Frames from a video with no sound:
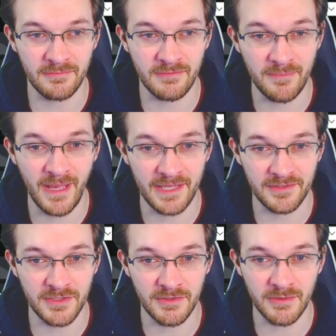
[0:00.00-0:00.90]

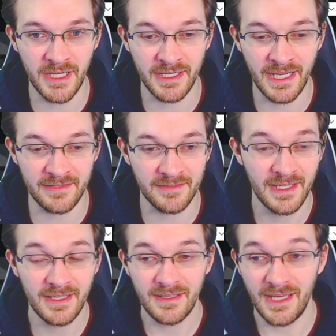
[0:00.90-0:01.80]
remaster going around, guys.
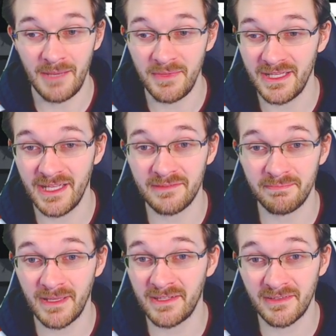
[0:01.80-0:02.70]
I mean, it's
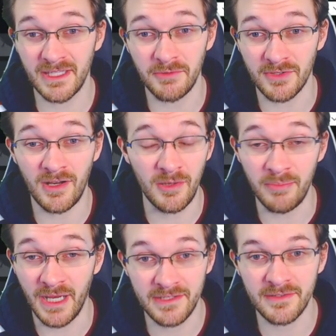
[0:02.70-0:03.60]
basically, it was all
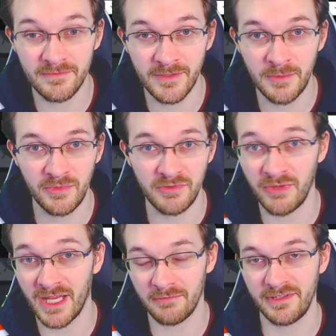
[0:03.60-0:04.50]
but confirmed because
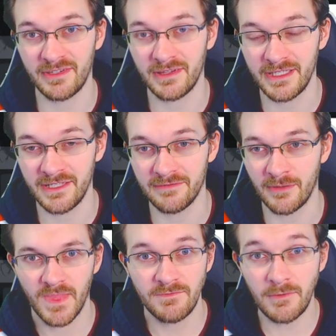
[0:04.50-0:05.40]
we had a recent leak
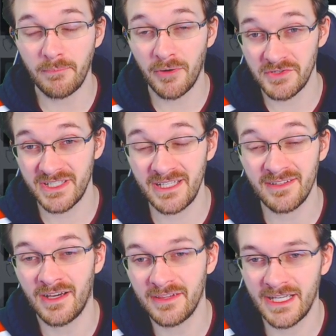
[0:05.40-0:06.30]
from a Portuguese
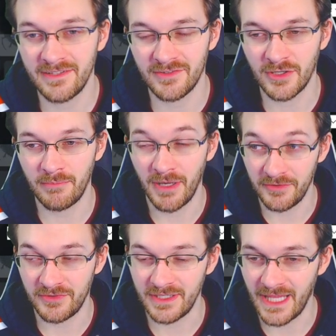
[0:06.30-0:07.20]
online store
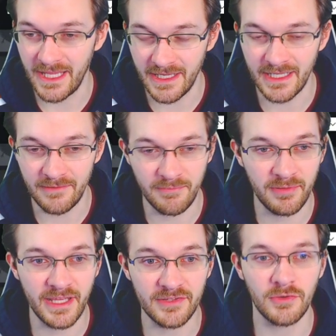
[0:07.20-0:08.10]
posting a kind of
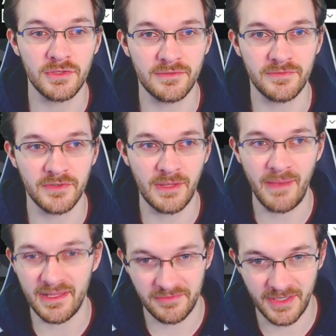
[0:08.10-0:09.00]
placeholder for the
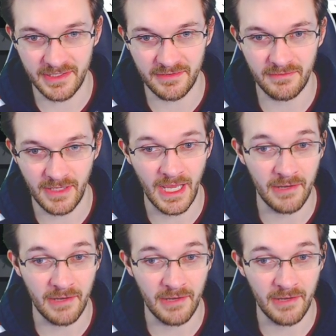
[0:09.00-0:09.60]
Mass Effect uh,